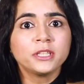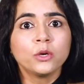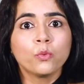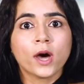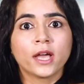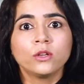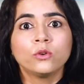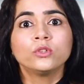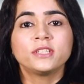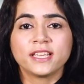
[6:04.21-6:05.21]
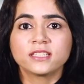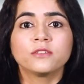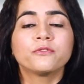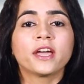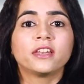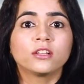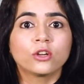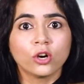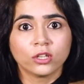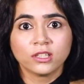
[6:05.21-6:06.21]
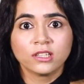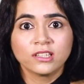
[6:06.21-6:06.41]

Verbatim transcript: the one who takes the final call.